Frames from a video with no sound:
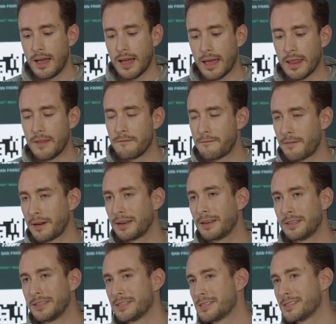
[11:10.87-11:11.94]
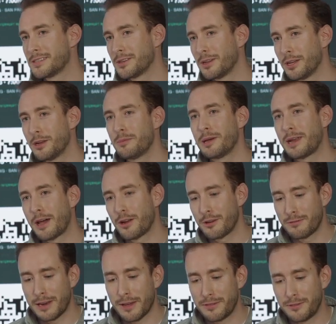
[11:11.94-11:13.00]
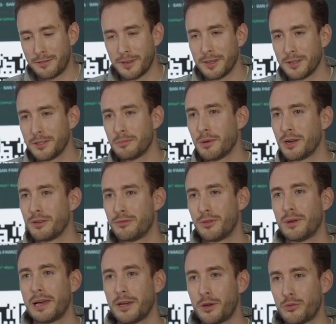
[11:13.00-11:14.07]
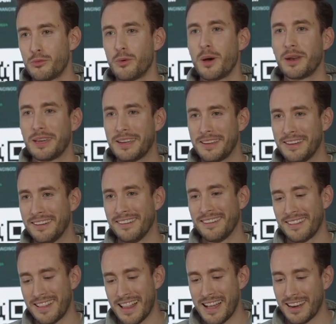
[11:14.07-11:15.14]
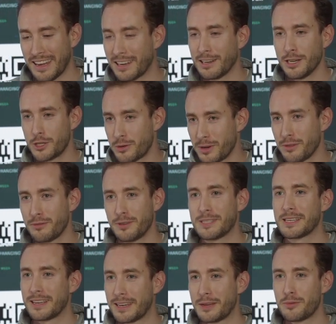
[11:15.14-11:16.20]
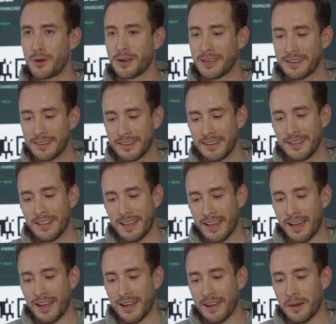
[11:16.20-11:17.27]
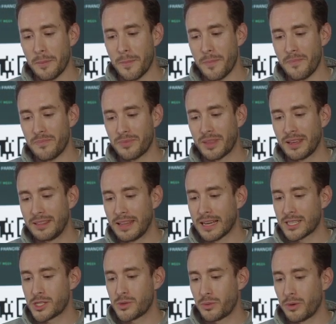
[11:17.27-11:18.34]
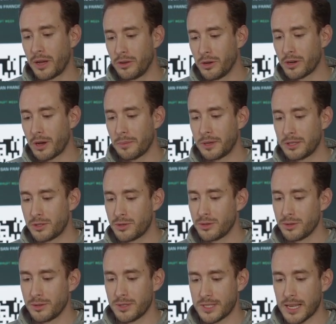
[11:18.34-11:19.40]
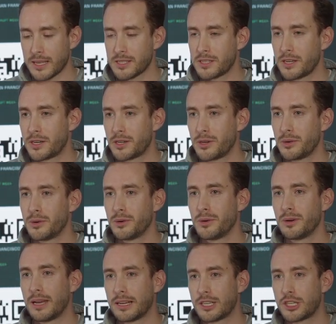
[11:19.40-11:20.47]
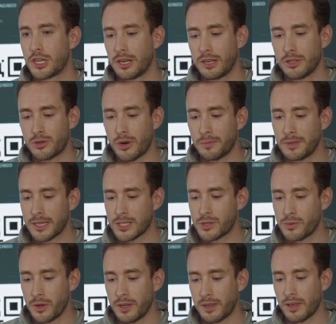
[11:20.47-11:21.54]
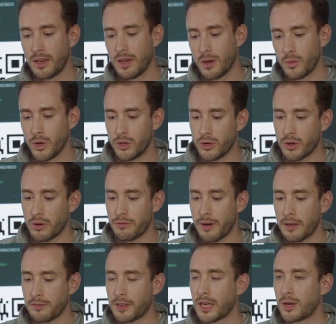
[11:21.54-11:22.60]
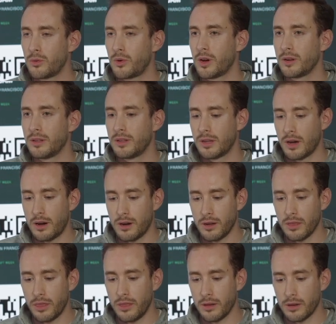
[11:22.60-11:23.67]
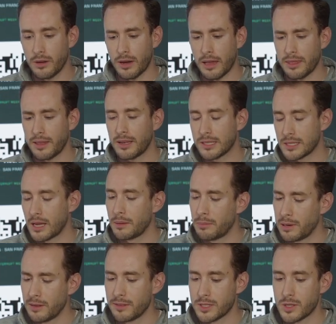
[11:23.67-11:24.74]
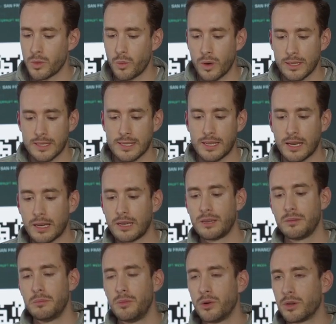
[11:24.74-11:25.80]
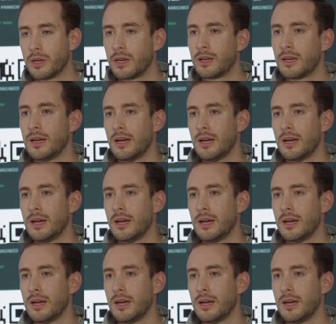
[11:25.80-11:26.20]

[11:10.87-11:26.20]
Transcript: And then finally, this is a little bit out of left field, but if you like running, like literally physically running, and you're coming to SaaStr or LangChain Interrupt next week, we're doing a 5K run on I believe it's the Wednesday morning